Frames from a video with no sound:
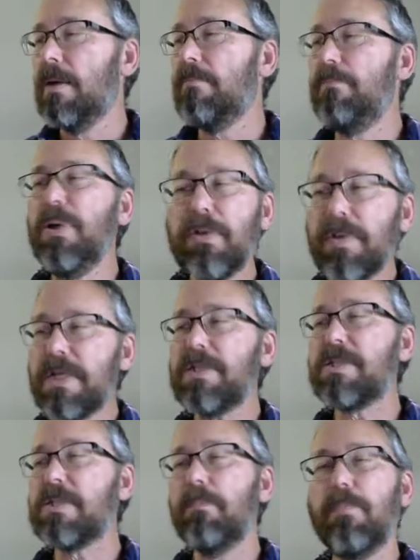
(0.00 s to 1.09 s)
build
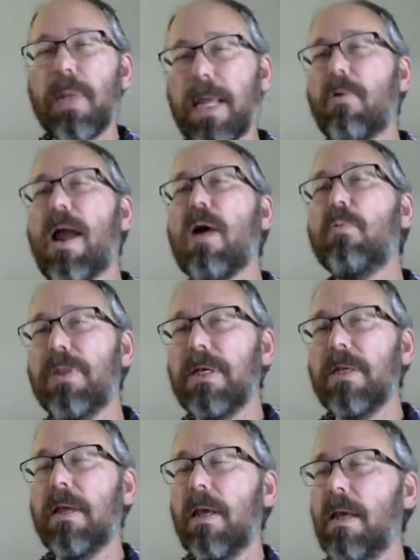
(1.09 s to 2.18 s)
this, play around with
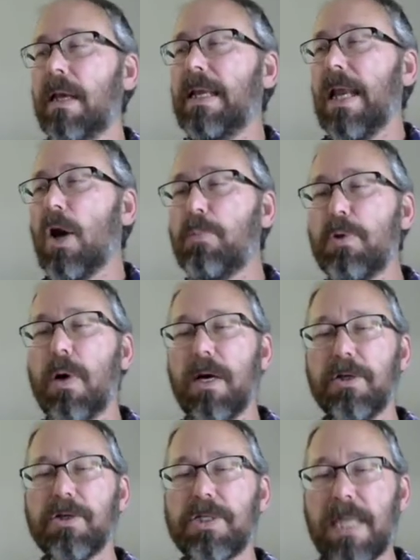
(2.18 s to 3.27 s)
it. It can help you
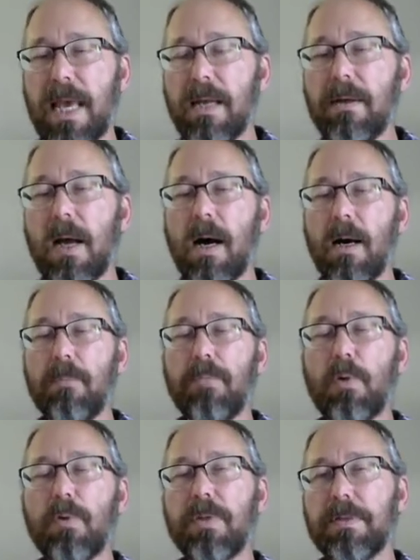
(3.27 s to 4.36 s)
understand
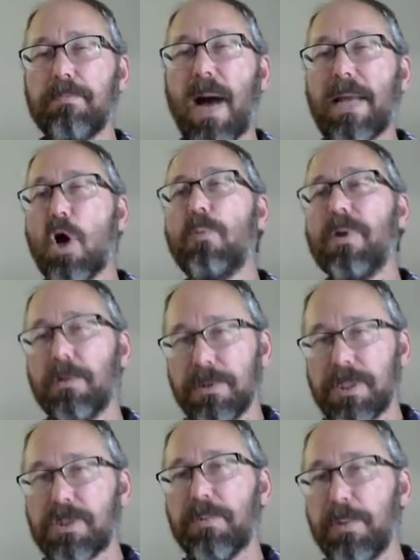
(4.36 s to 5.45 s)
both the binomial
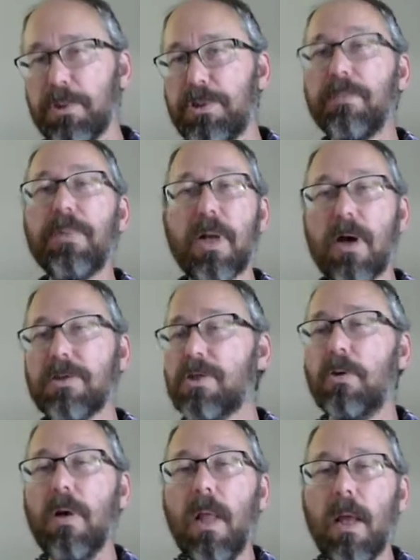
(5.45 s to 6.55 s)
distribution, but
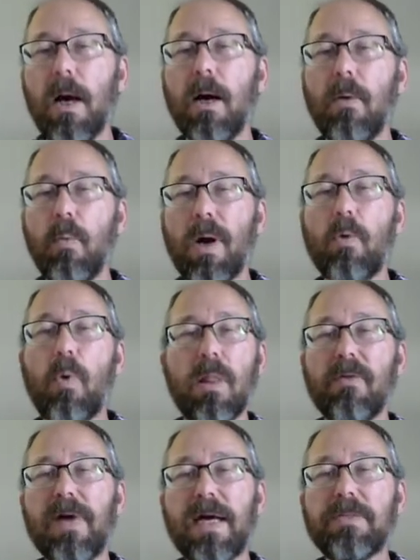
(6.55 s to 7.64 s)
also what
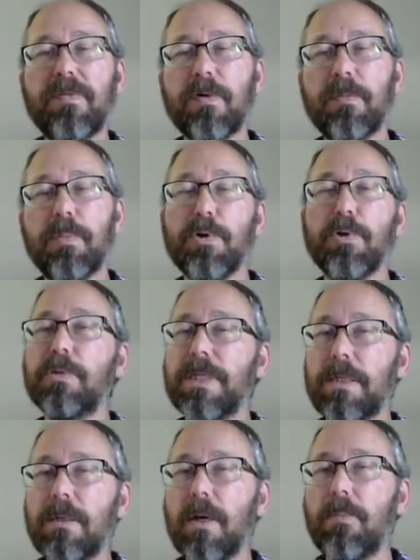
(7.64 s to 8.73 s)
qualifies for a Bernoulli
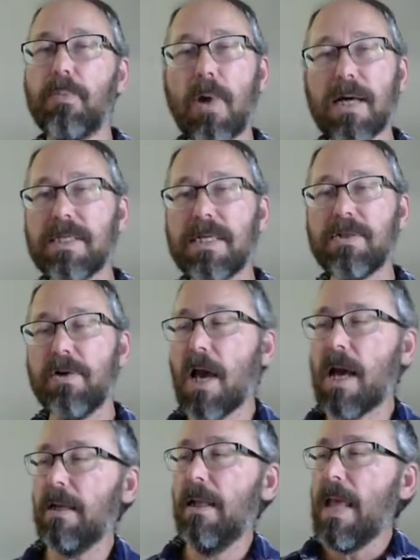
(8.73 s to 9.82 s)
process or
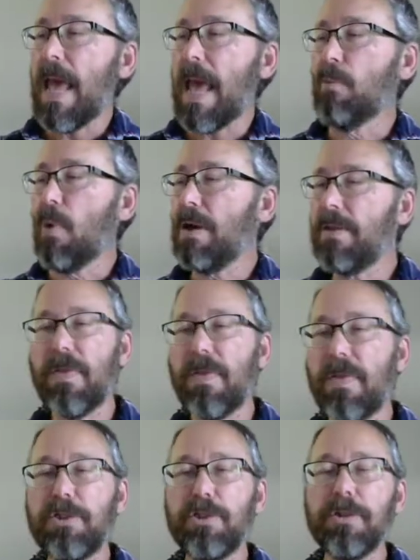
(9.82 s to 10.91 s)
not. And one of the
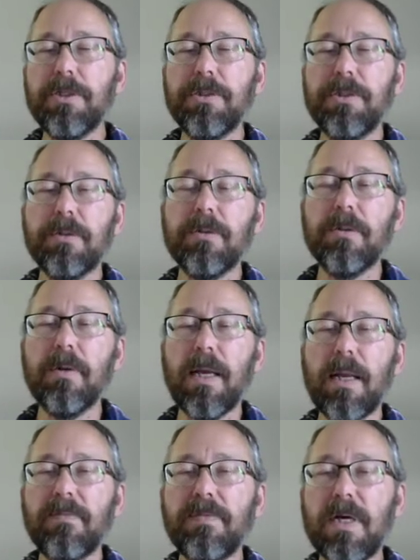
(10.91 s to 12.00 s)
things you can do, and
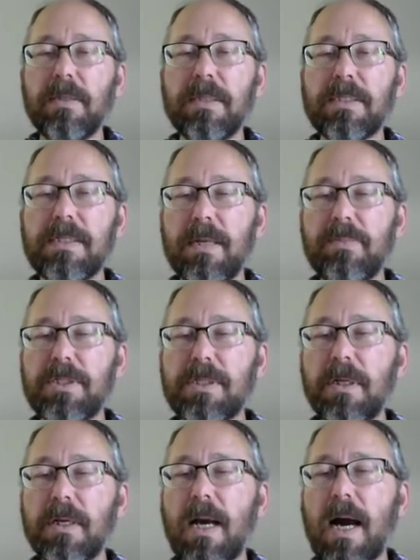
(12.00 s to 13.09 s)
I've done this, and I'm just
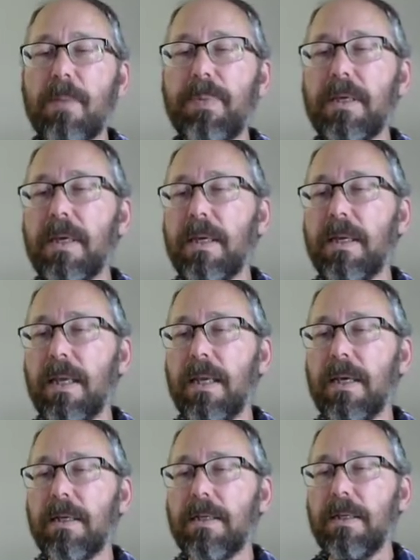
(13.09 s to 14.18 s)
going to copy it
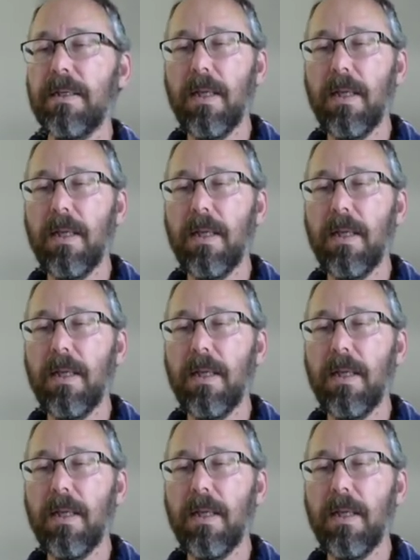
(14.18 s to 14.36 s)
in